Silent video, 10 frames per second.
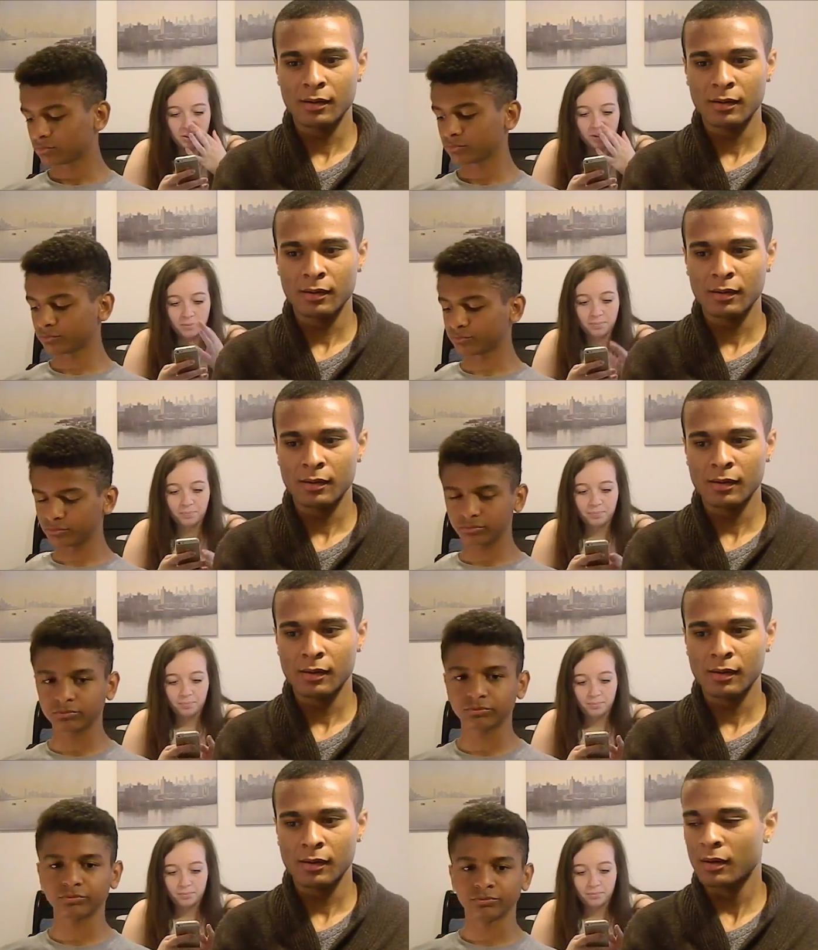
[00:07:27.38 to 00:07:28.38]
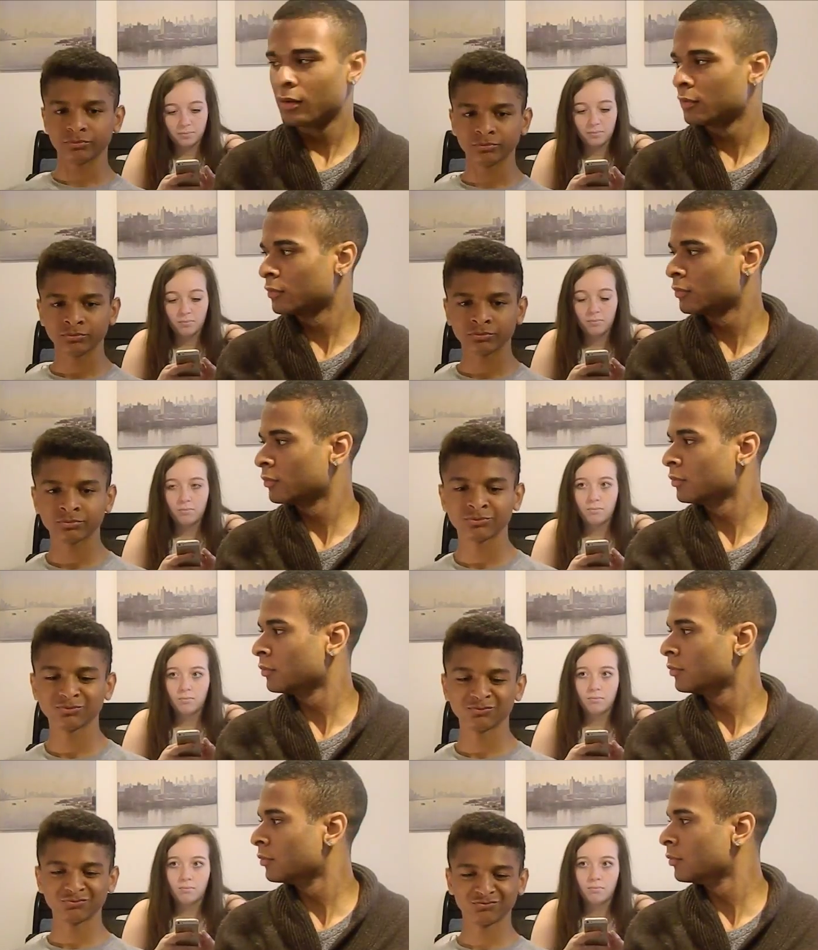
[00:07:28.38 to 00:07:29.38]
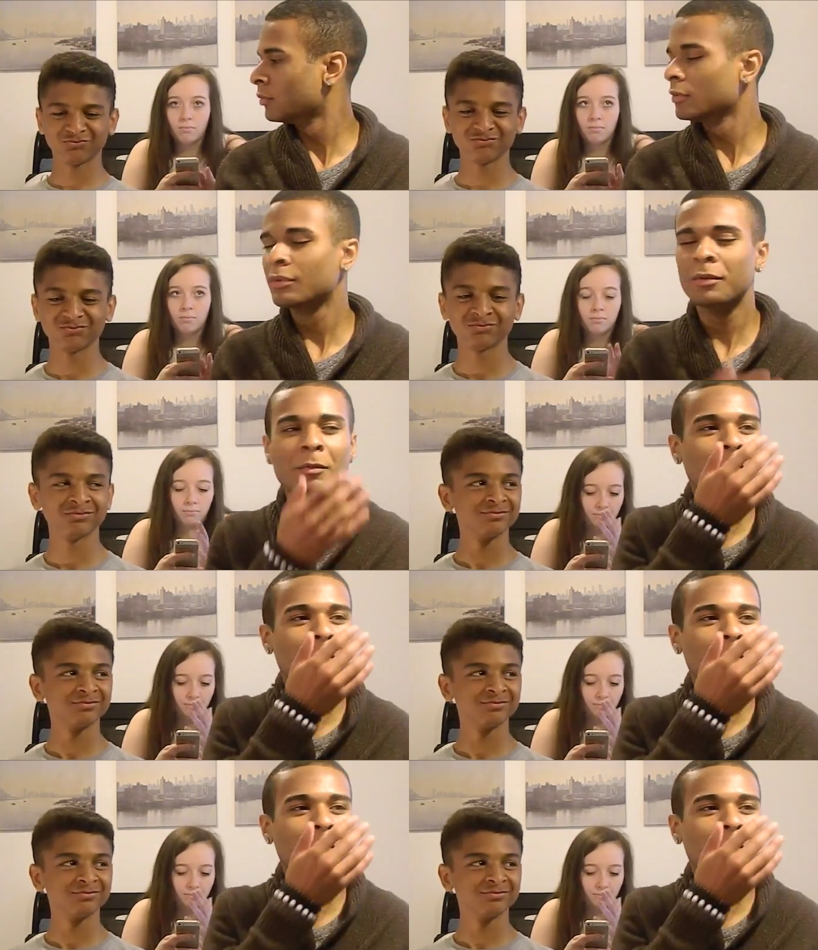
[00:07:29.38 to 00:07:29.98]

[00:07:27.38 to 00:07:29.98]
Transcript: (no one is talking)